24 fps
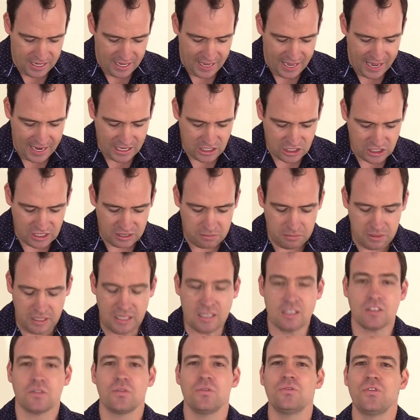actually
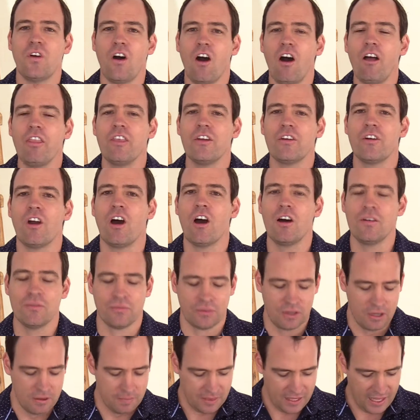means father of
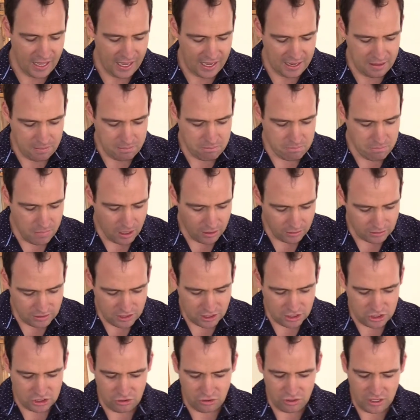a
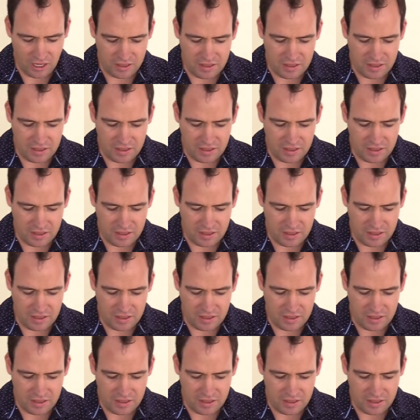multitude.